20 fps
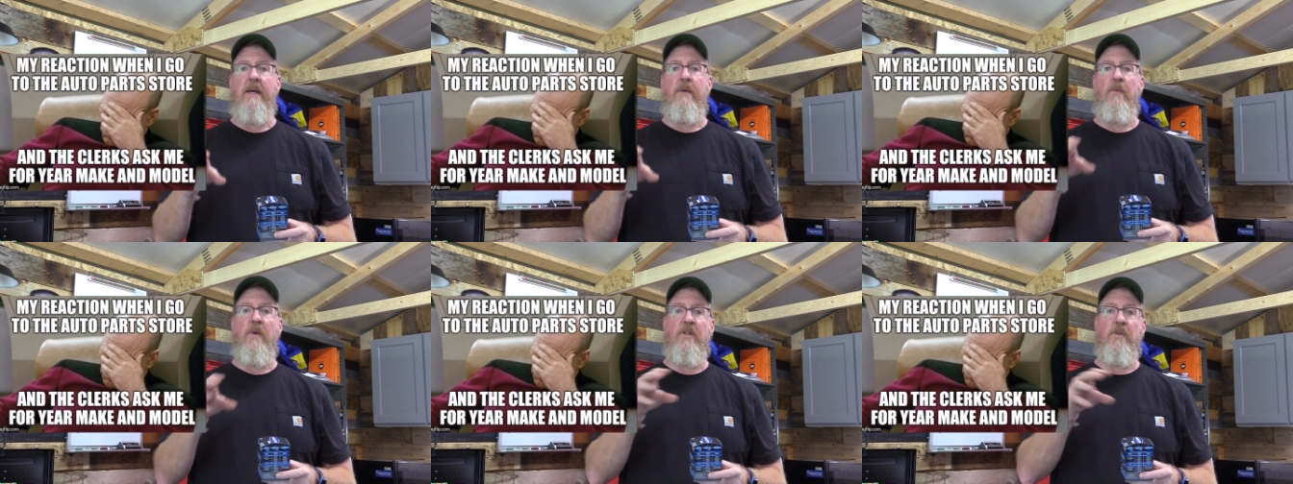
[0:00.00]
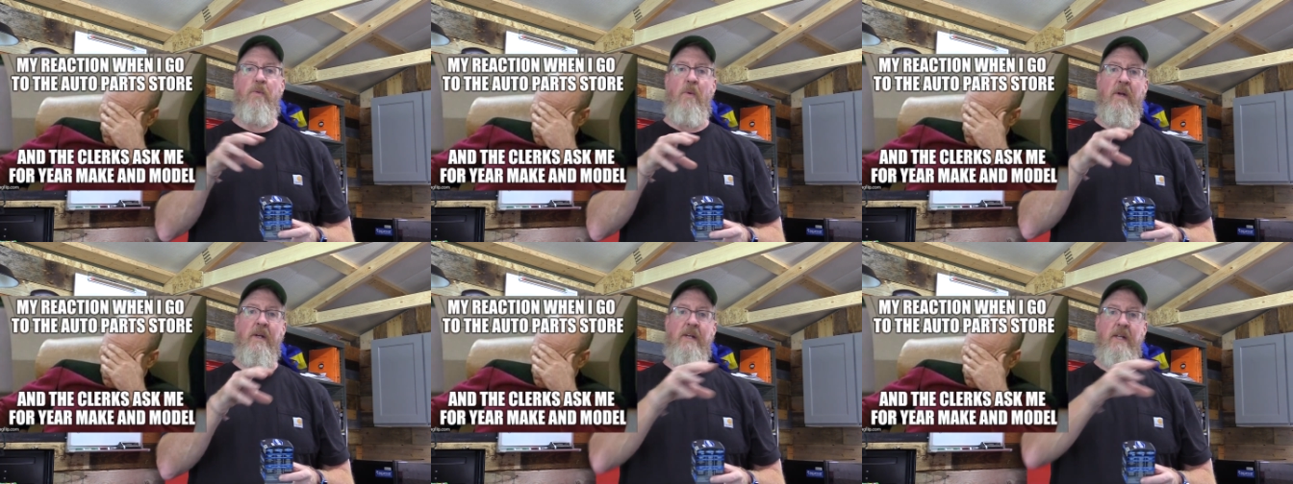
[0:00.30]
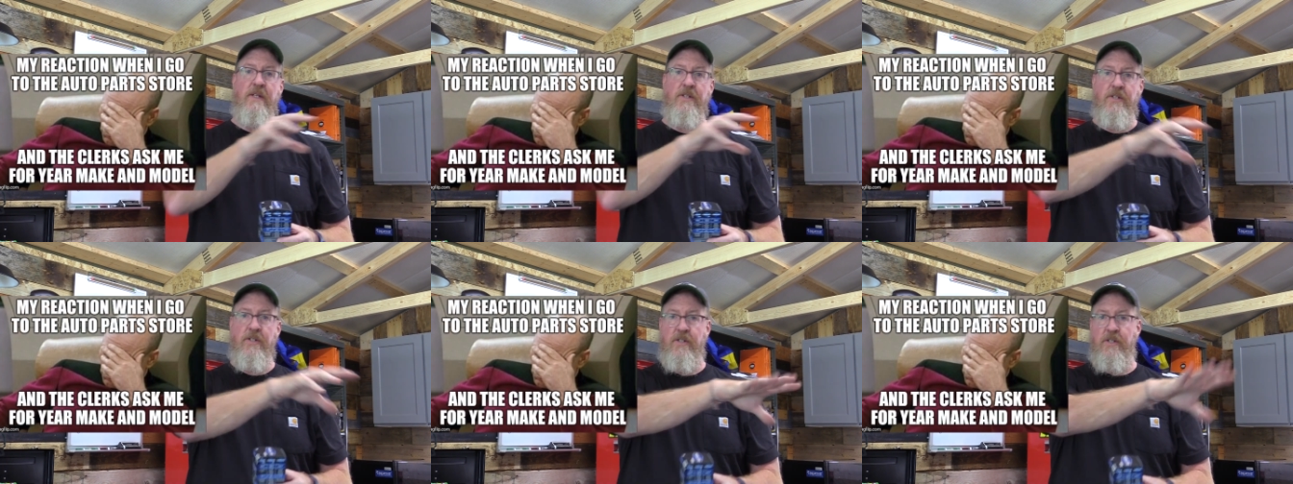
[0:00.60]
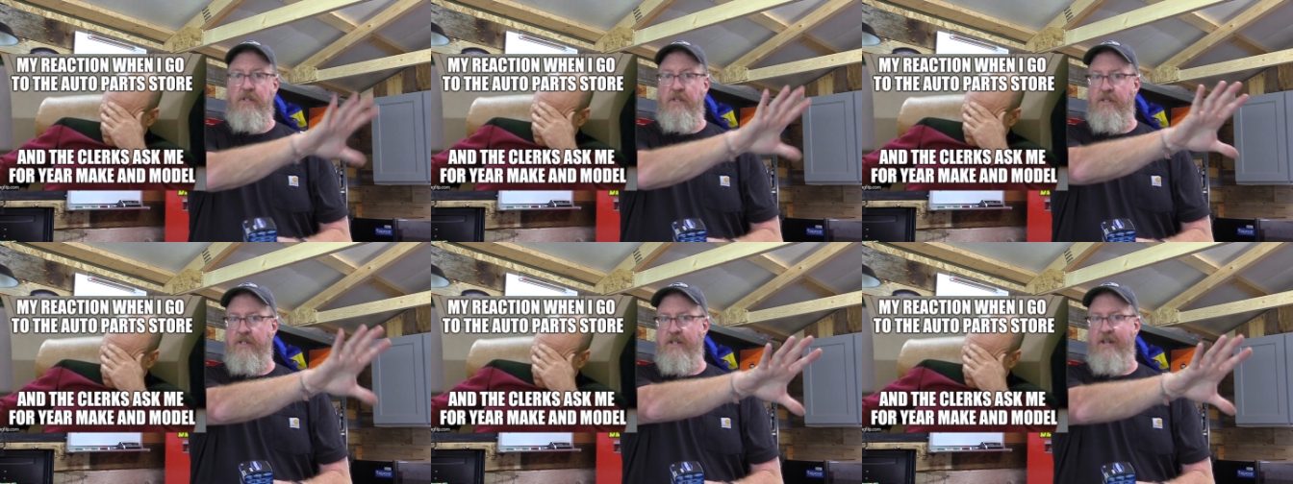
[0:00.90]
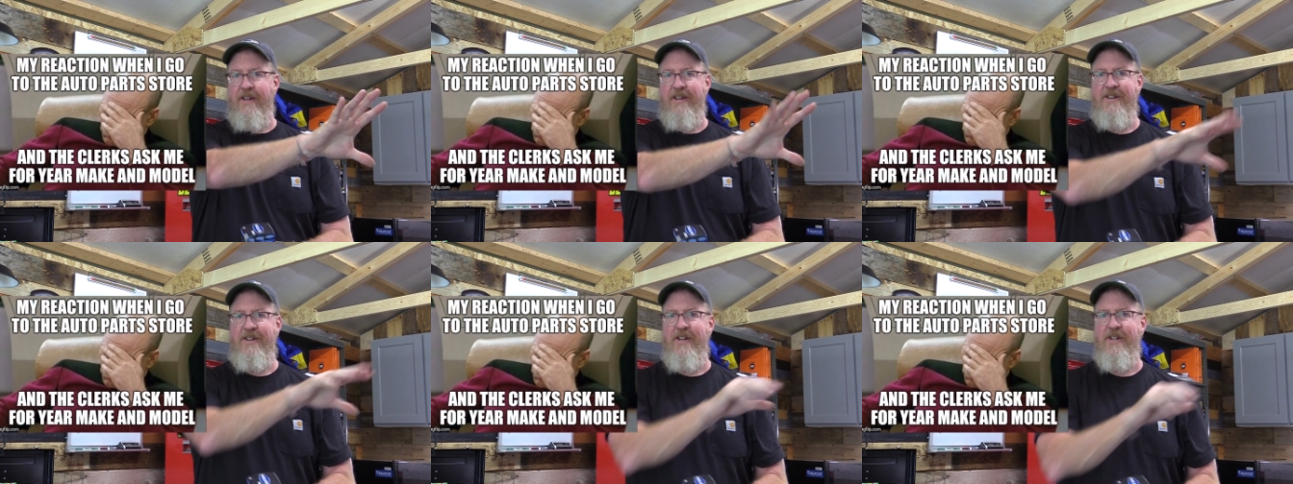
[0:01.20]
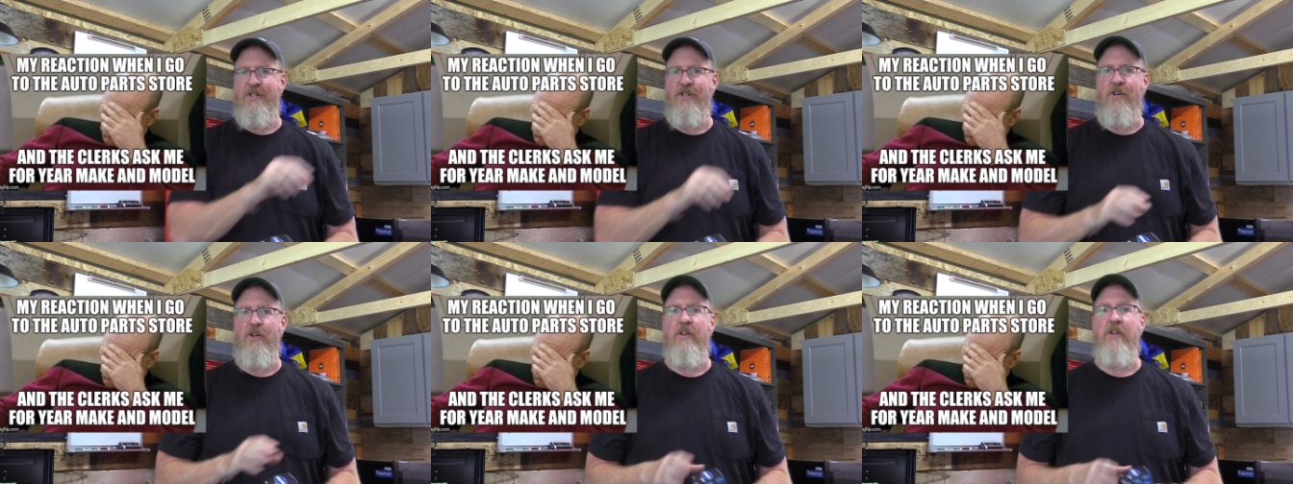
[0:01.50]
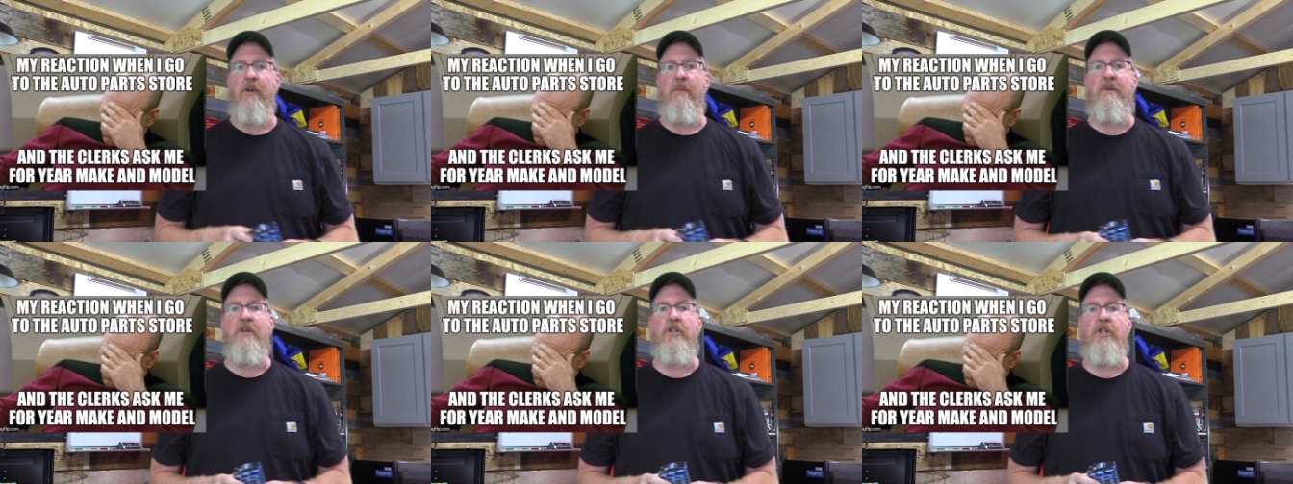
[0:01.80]
Which one does does your
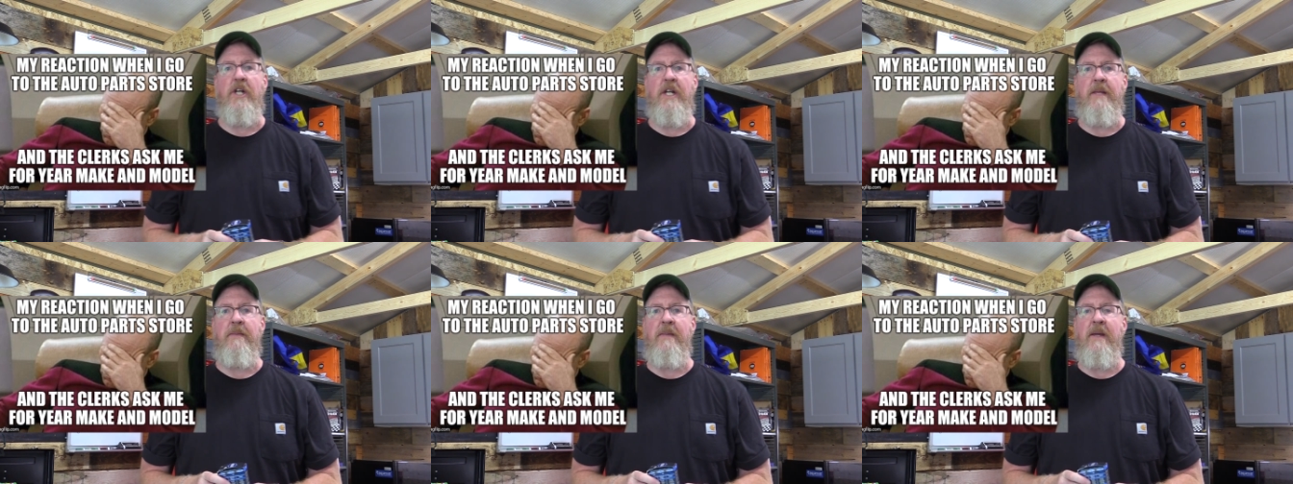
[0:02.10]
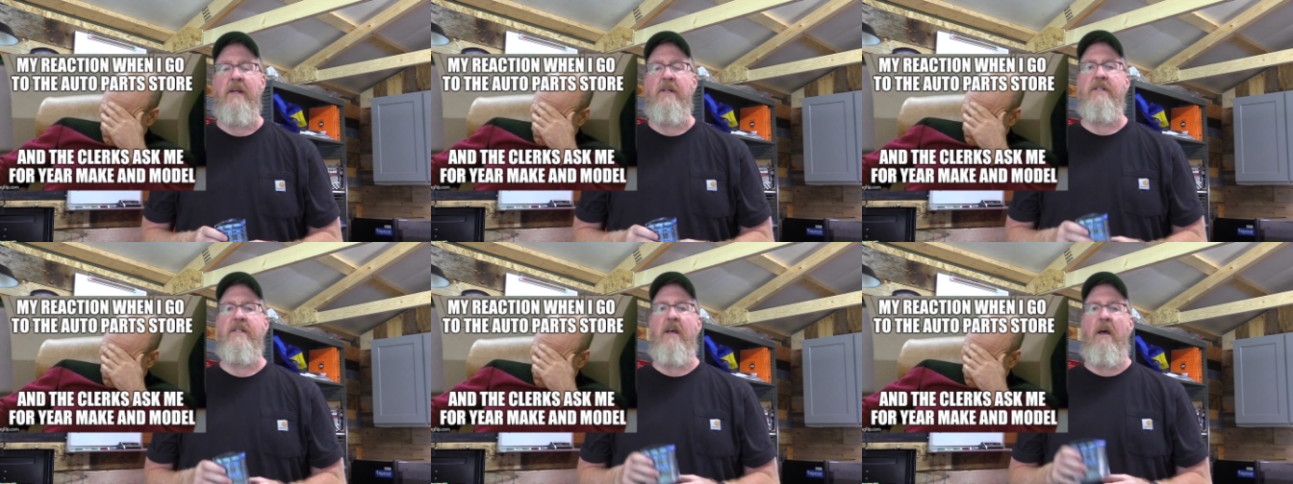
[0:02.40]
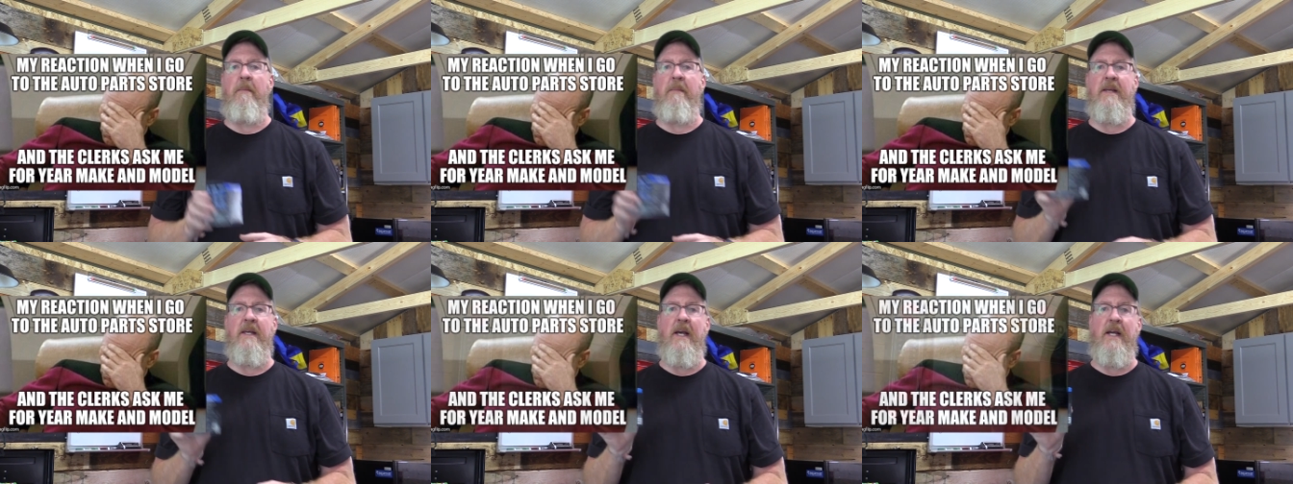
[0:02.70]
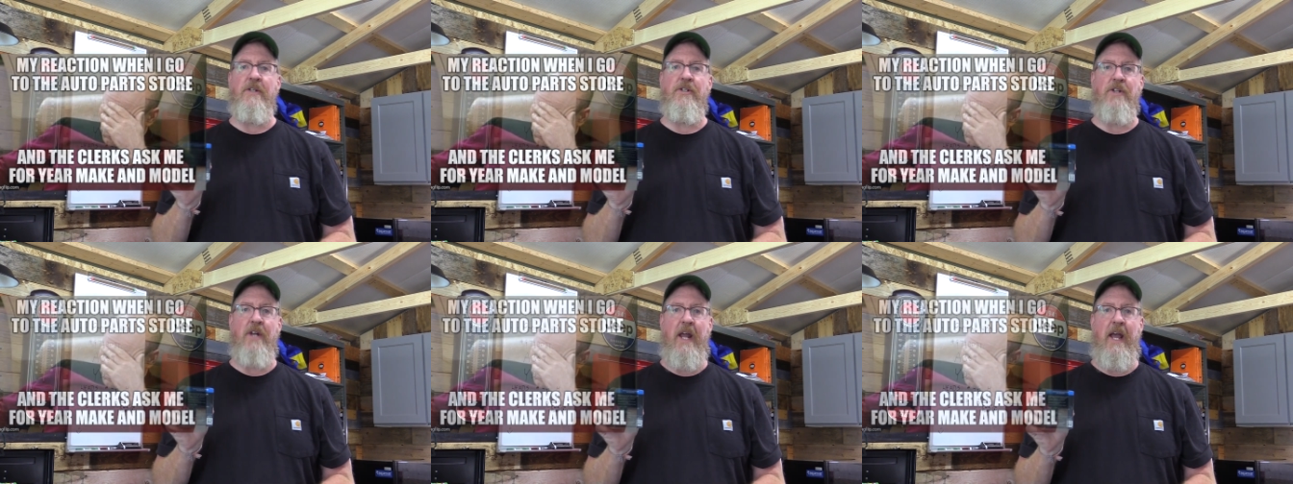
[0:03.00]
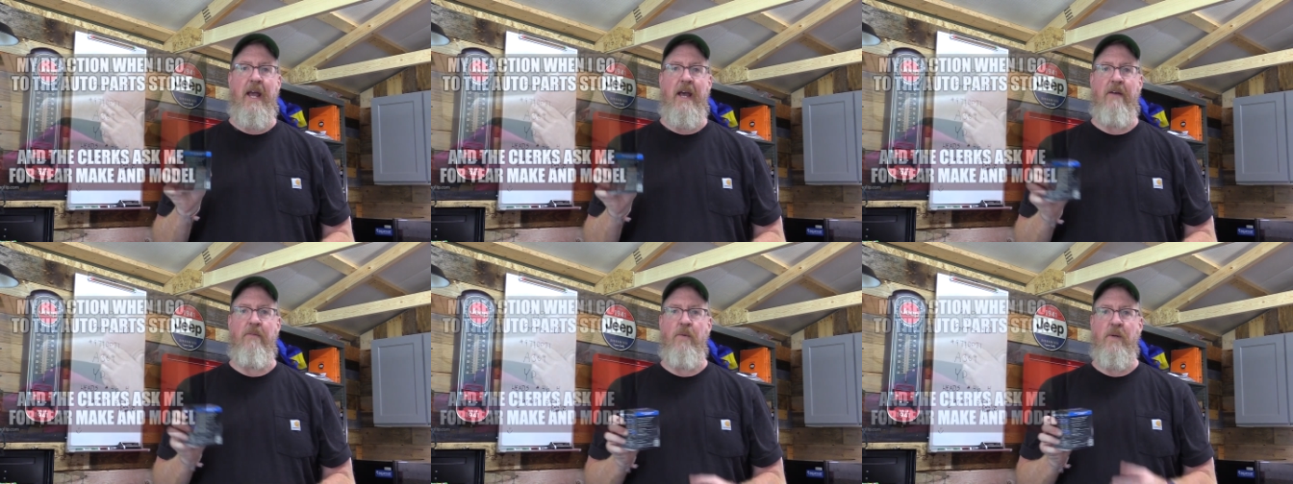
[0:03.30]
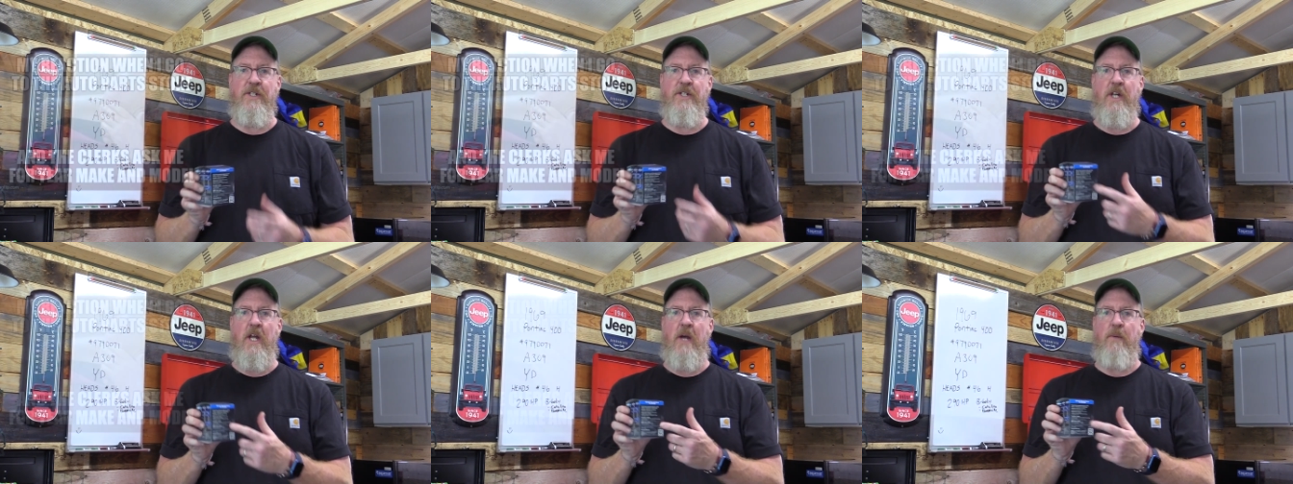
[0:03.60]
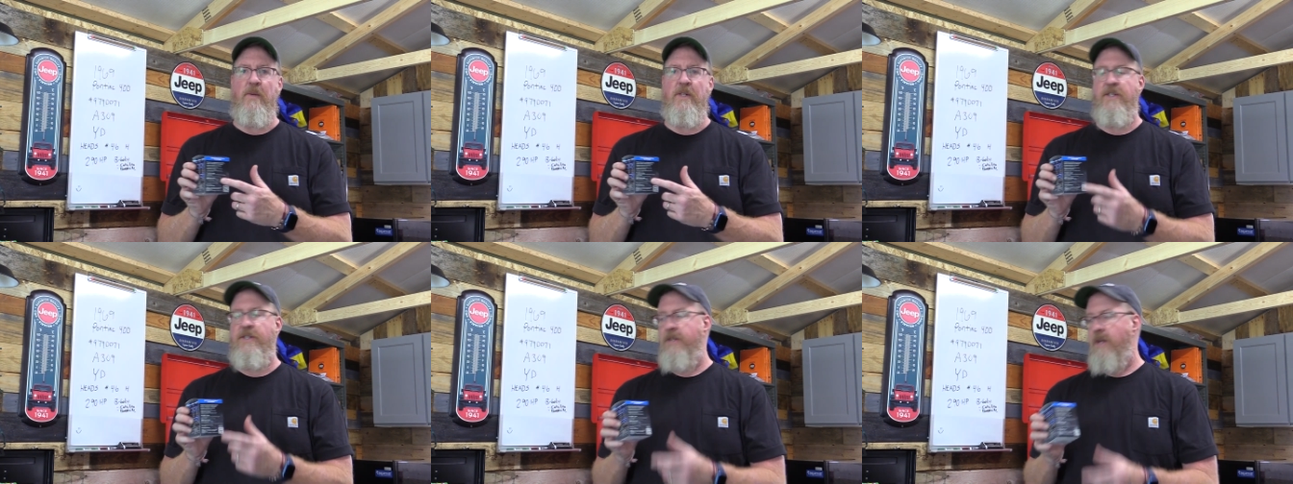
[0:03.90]
little machine there tell me I should have? Which which